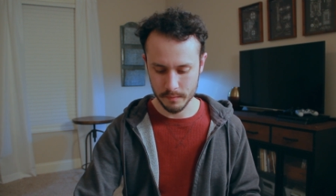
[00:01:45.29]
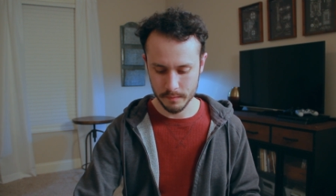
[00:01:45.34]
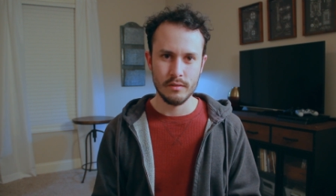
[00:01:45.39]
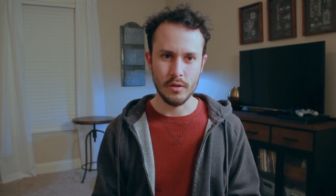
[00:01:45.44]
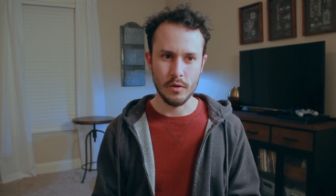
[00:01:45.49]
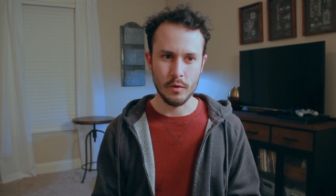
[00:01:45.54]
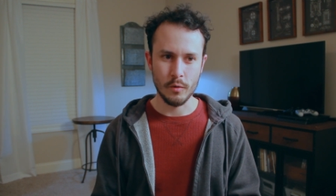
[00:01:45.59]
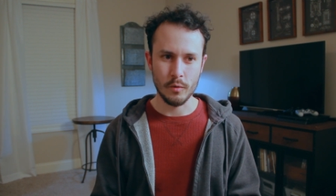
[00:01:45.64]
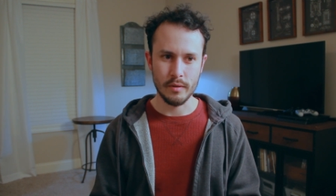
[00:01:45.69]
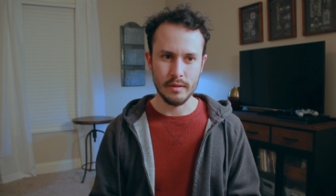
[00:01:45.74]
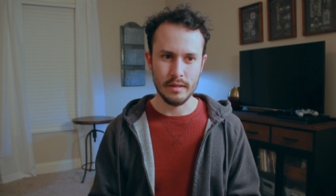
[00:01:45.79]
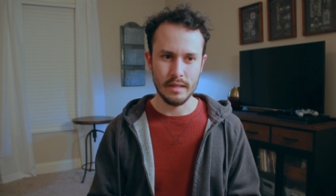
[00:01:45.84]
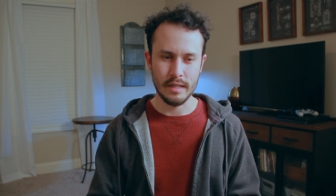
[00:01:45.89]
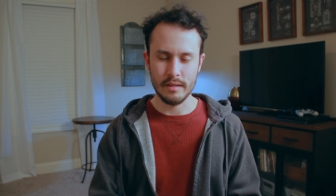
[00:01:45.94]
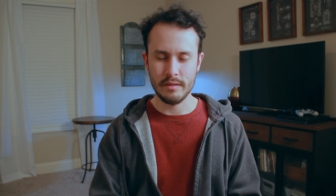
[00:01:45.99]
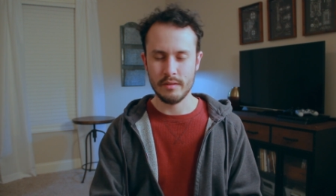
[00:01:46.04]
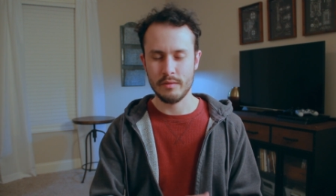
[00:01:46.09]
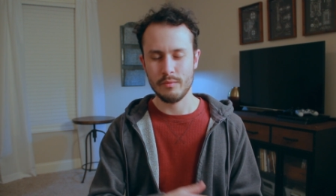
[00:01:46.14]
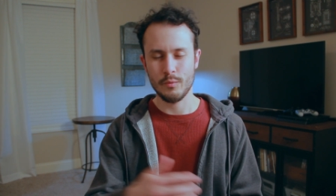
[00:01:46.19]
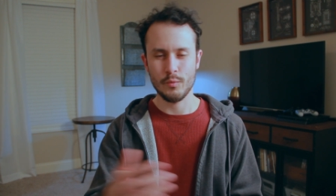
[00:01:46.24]
So
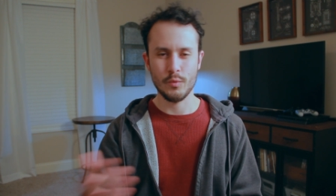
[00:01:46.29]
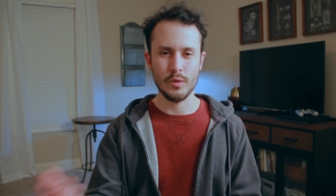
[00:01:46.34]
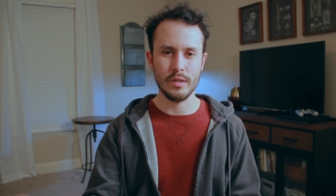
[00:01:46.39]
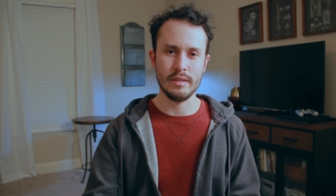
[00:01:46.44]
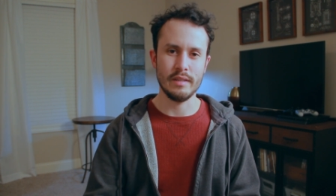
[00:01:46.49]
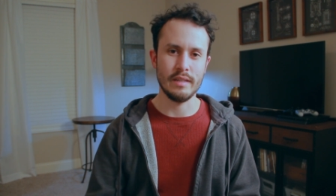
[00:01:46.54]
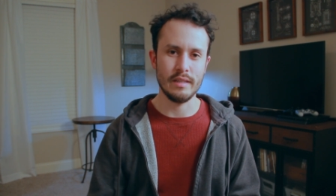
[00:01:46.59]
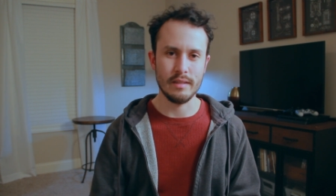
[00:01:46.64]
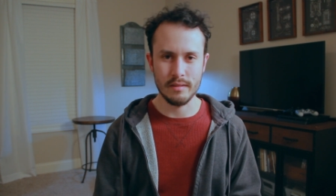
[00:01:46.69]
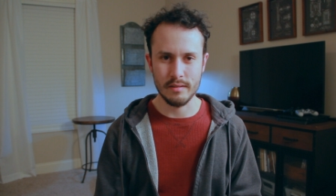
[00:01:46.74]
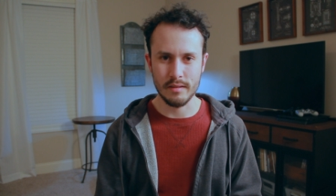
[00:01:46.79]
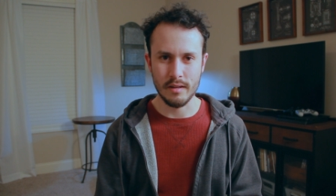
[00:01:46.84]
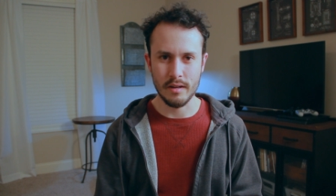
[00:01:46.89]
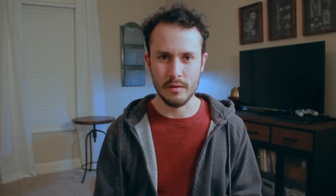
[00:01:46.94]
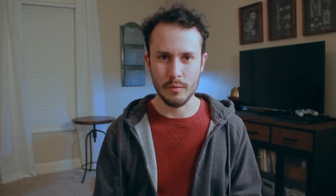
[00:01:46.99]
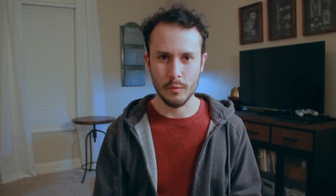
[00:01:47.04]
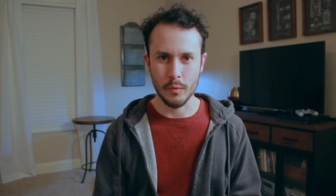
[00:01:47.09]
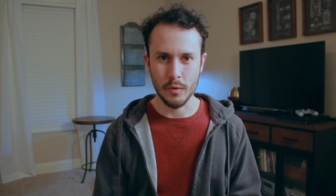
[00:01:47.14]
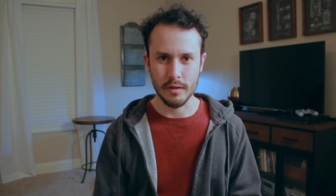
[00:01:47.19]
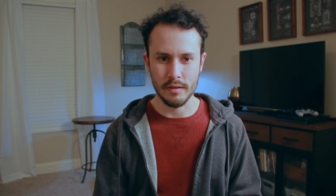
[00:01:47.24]
it really is
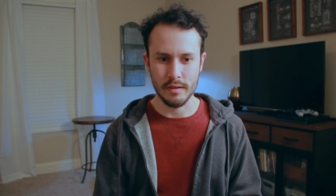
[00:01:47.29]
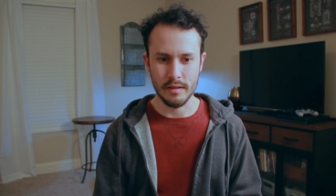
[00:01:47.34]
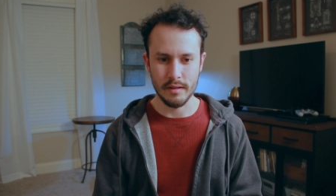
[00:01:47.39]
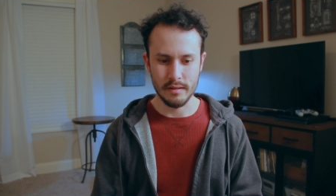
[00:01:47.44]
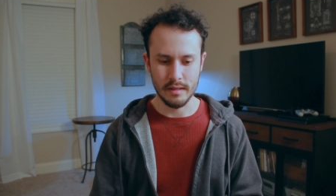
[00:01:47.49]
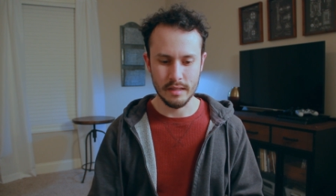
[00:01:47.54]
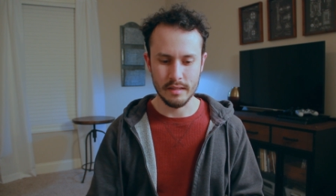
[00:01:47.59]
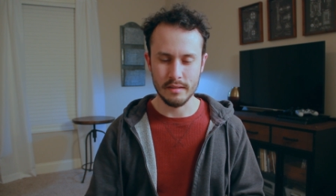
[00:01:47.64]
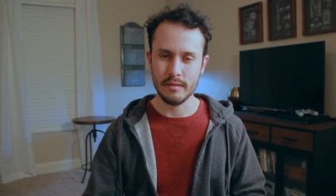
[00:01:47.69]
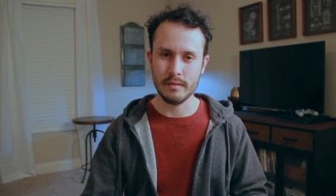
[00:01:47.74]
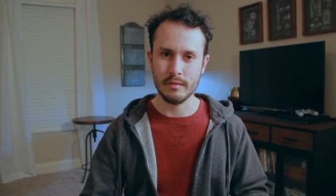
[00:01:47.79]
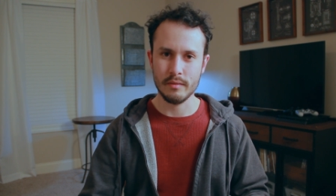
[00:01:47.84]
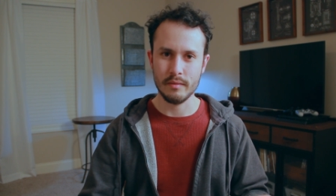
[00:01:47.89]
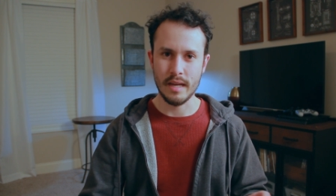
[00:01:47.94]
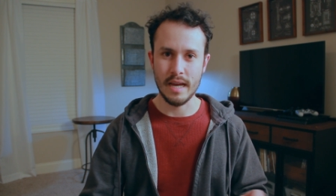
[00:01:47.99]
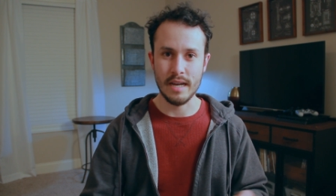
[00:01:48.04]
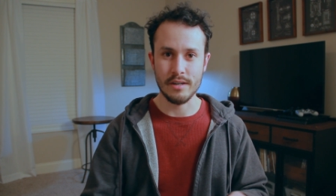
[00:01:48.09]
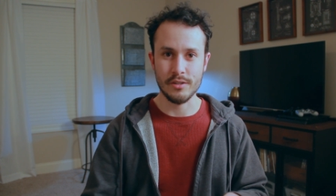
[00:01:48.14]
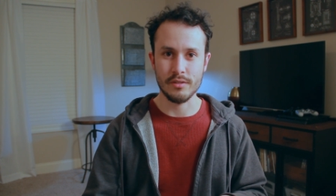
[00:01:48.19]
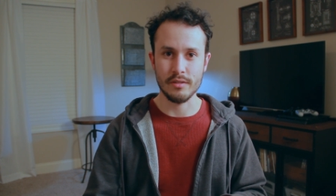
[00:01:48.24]
not worth it. It's
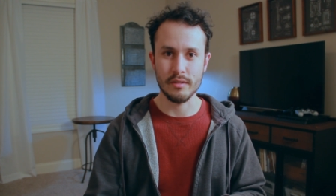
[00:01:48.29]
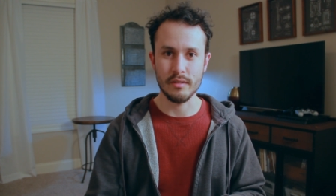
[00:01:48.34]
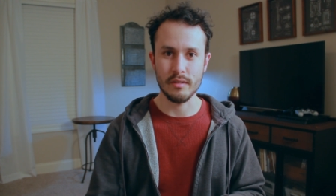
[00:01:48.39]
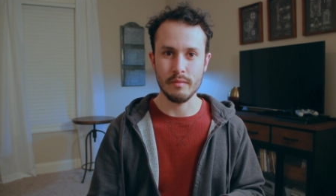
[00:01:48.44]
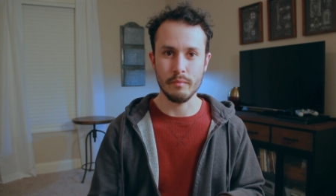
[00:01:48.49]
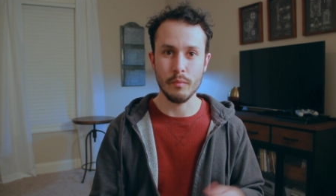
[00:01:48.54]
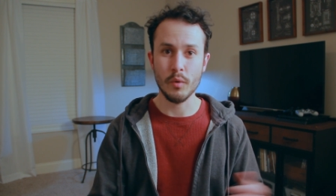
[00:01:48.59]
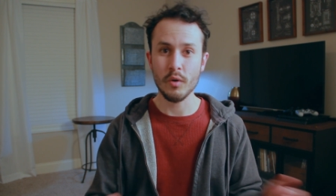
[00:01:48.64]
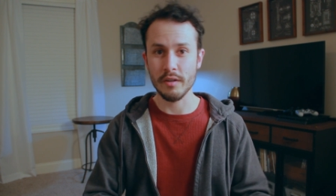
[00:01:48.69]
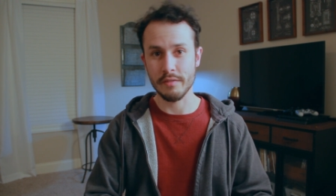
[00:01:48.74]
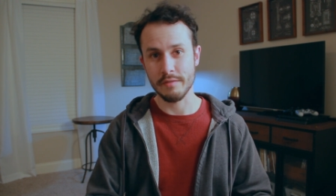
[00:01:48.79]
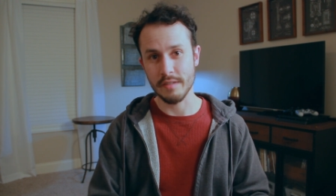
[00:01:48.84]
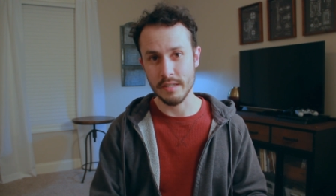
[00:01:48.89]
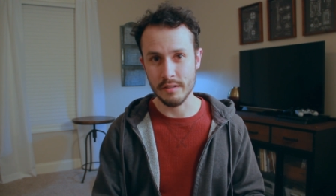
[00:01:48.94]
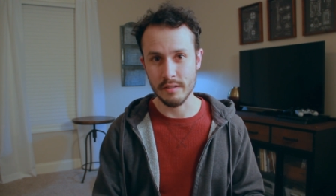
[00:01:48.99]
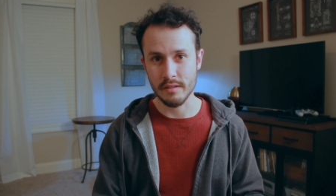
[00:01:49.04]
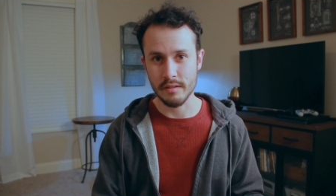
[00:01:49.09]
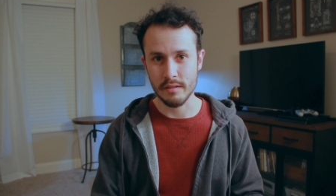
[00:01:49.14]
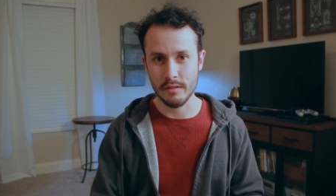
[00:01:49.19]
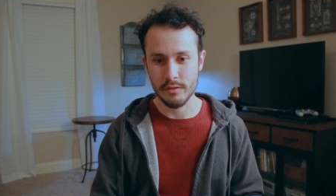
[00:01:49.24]
actually more
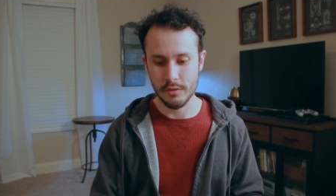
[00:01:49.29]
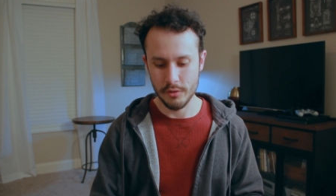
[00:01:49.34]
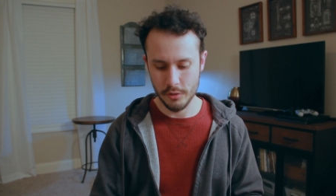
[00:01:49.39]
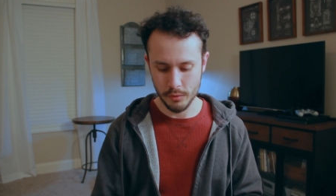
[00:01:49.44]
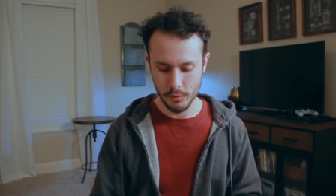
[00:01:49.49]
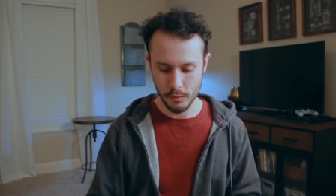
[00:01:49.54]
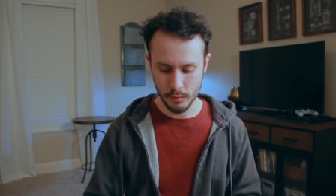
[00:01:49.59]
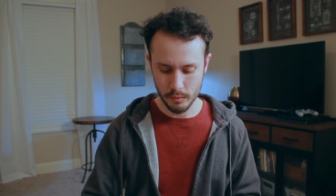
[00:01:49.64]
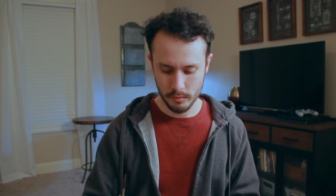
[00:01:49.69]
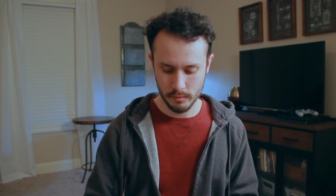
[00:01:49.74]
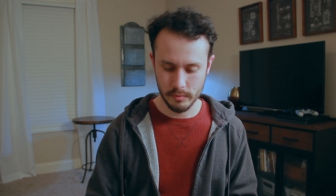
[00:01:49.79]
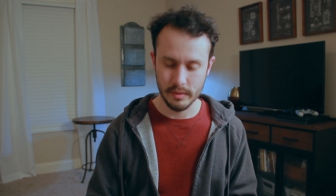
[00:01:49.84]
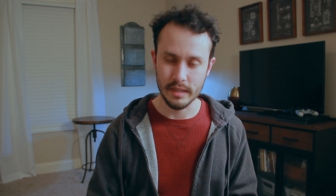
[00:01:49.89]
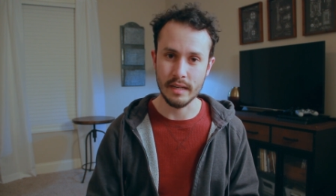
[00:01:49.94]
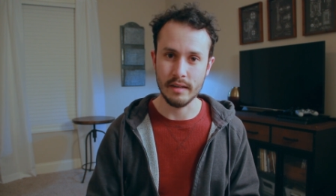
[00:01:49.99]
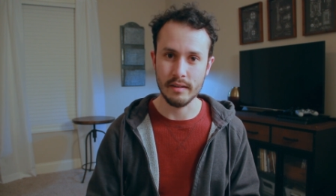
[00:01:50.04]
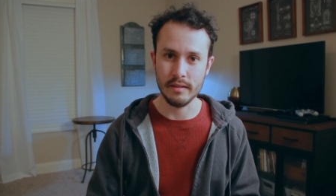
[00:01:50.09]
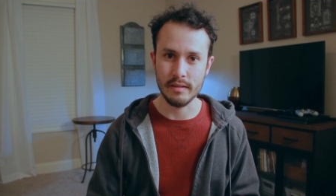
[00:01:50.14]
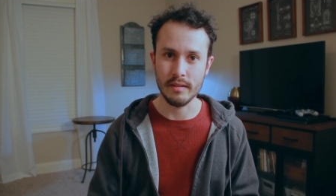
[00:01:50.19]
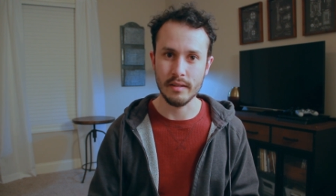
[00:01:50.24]
efficient to
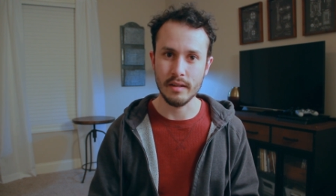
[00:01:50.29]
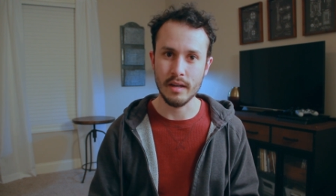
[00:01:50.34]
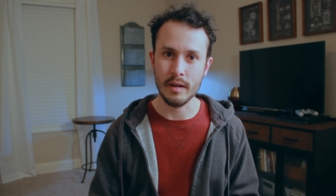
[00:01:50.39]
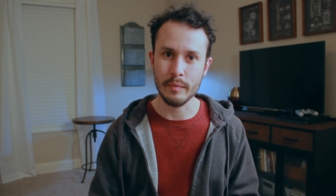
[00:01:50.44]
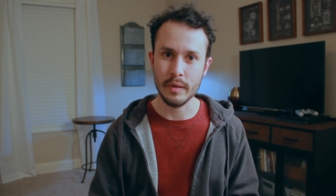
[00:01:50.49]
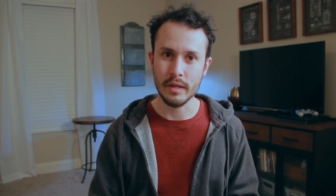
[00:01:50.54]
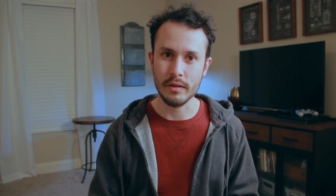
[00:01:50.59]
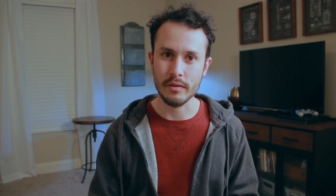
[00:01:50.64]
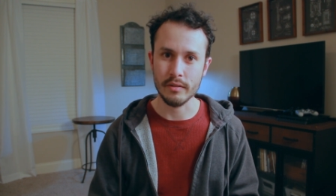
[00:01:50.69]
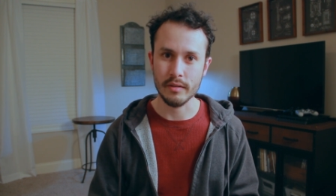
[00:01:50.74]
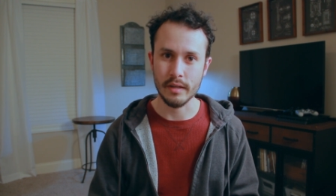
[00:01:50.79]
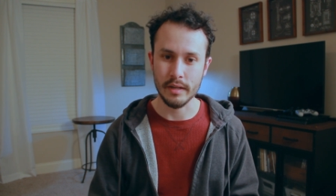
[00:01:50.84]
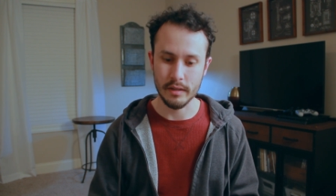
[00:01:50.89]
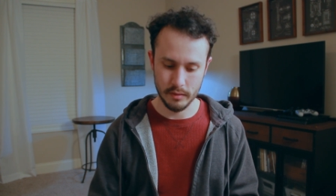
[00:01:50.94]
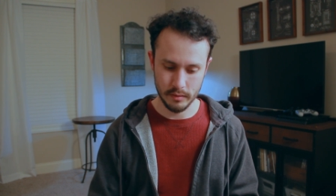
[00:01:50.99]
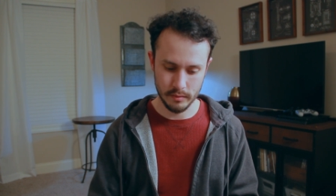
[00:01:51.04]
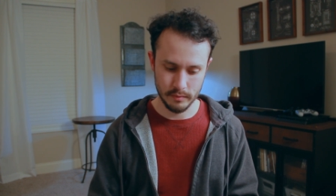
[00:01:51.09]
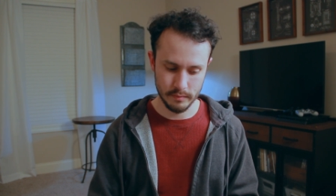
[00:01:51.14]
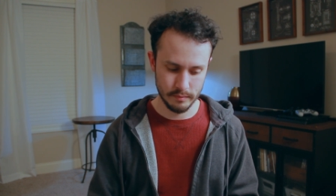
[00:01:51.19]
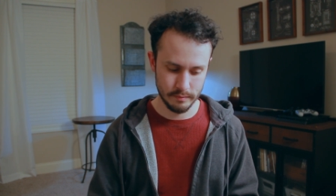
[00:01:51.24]
get into the up enter cycle.